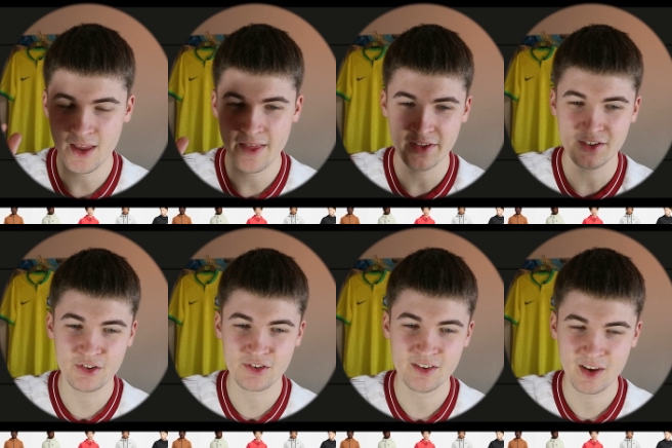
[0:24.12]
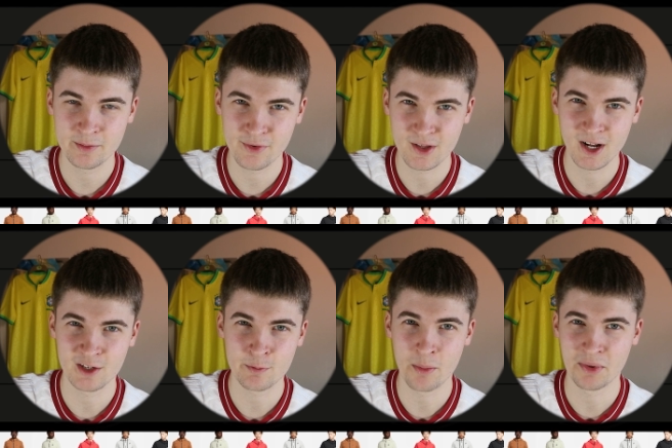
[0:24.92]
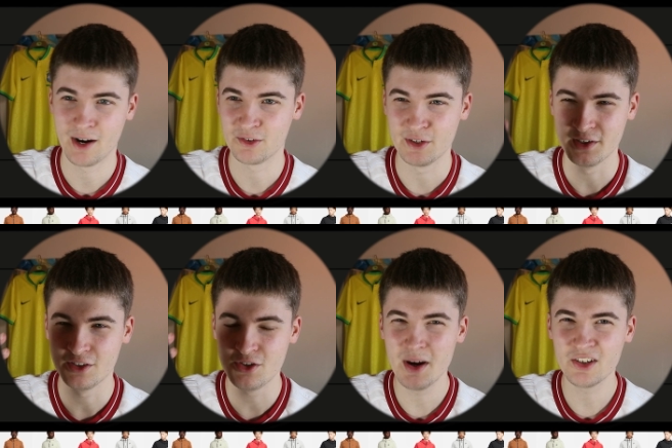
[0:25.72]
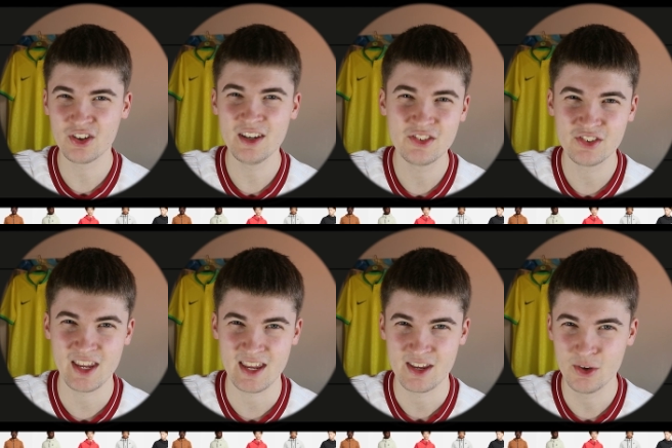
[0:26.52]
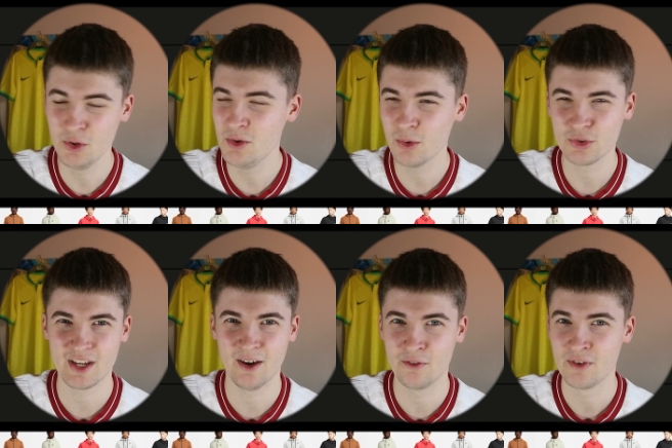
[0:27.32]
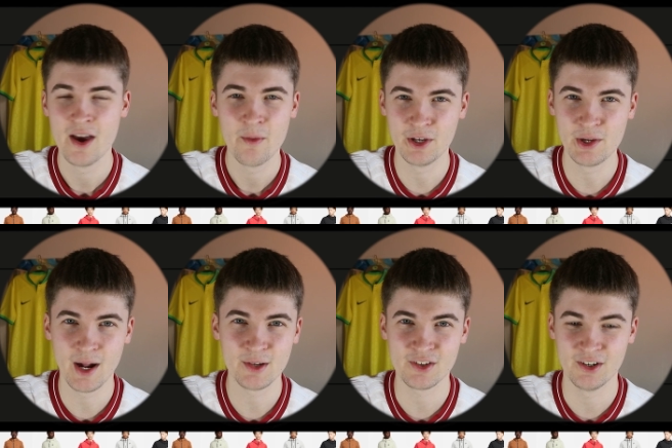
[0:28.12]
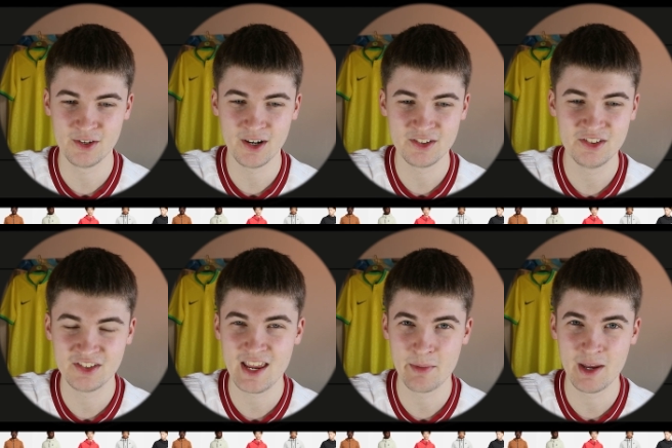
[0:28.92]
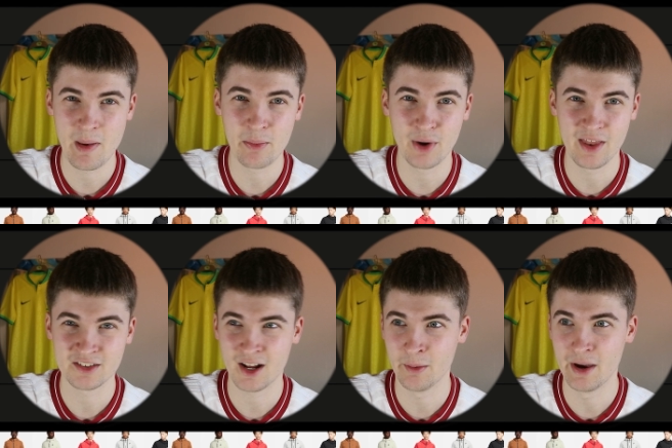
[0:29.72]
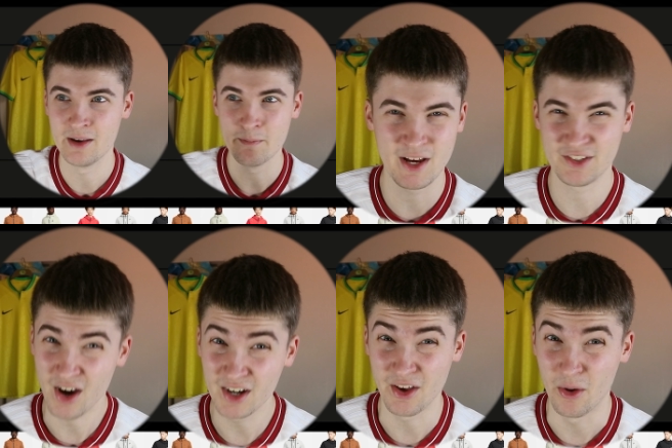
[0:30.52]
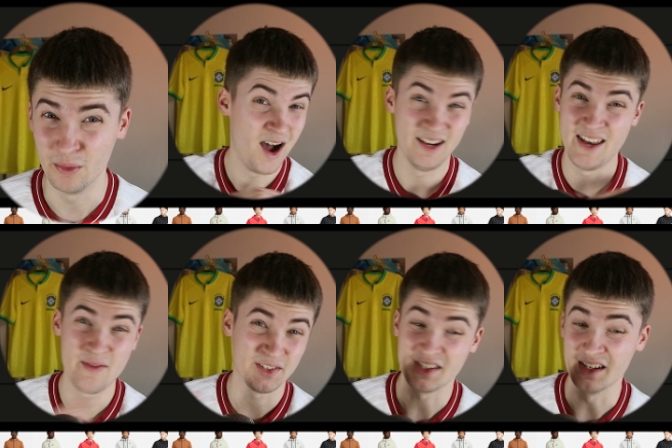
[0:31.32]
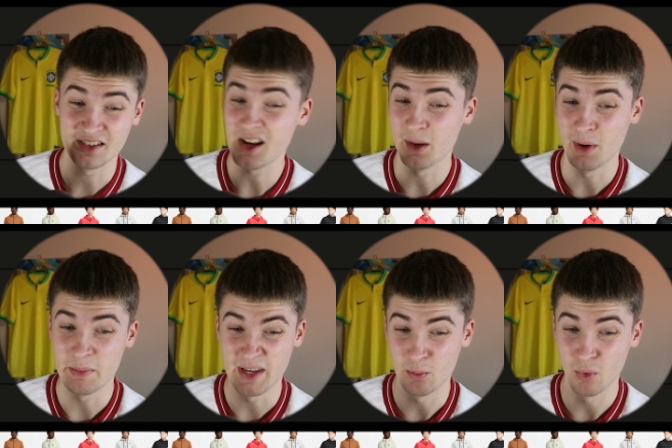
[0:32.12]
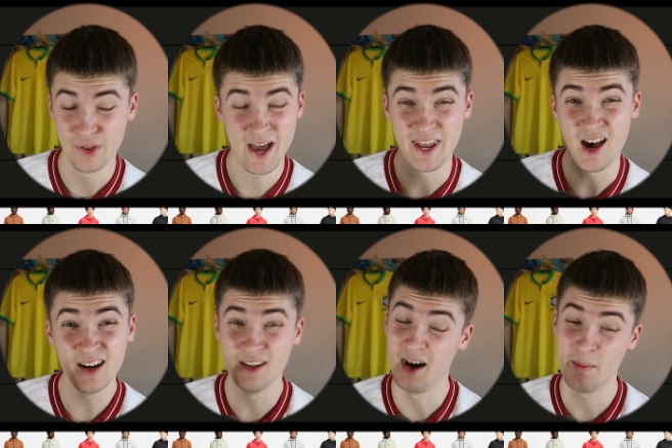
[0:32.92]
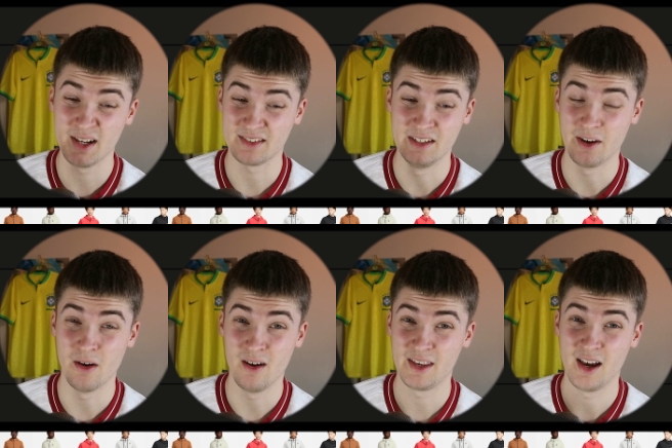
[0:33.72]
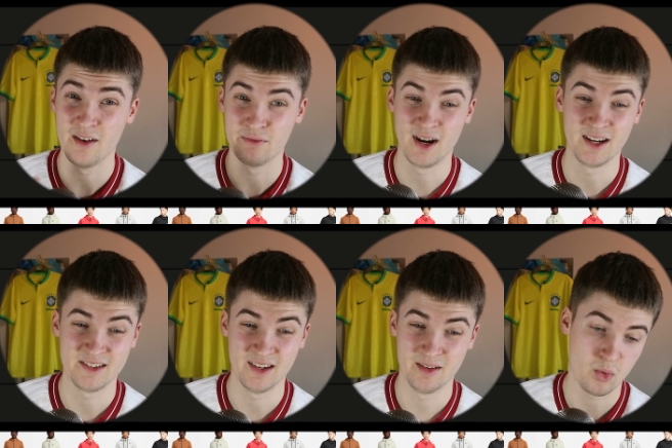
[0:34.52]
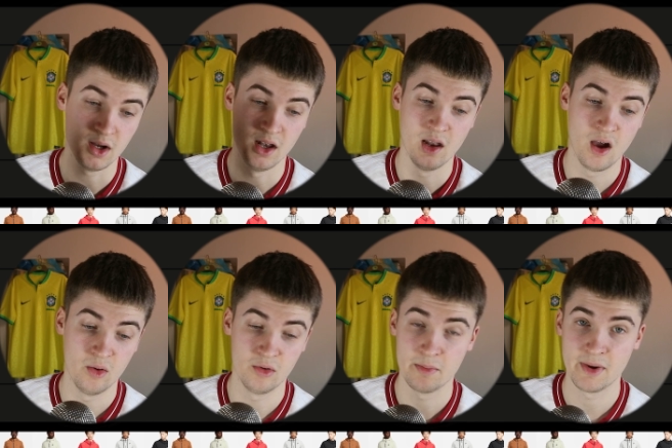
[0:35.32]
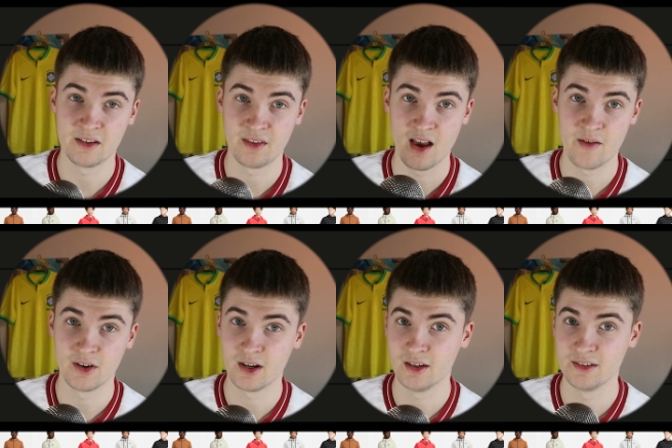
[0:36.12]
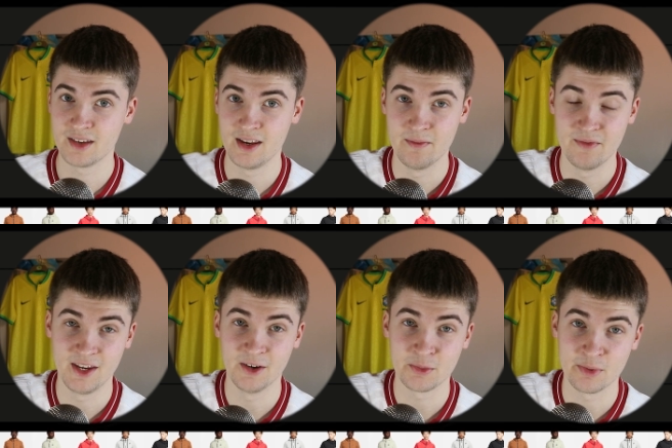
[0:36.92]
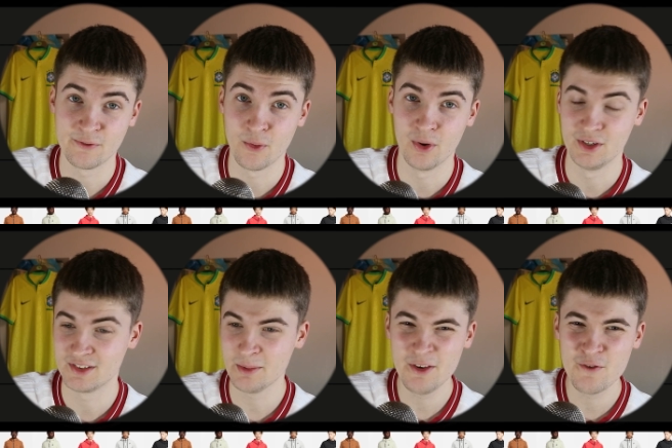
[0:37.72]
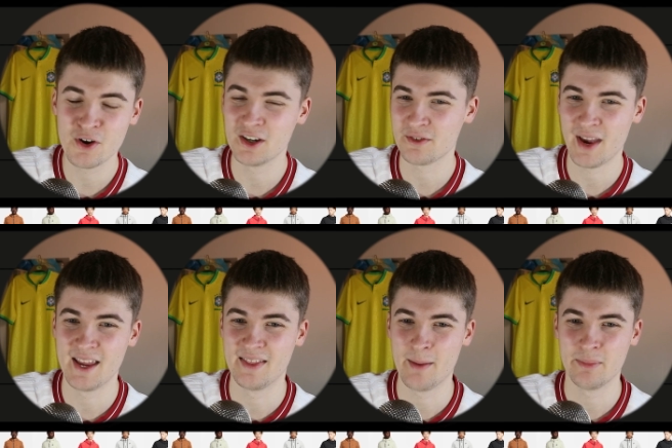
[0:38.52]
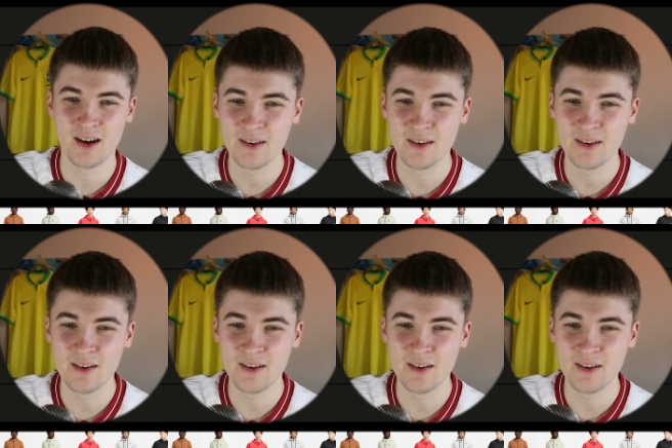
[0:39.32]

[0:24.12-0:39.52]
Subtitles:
This is just in terms of the color's popularity. Do you actually see, you yourself, when you go outside, do you actually see many people wear this colorway? Because I don't. I never see this colorway being worn, and I personally don't like it. I've ranked it quite low compared to the other colors in videos before, and some of you guys have hated that, but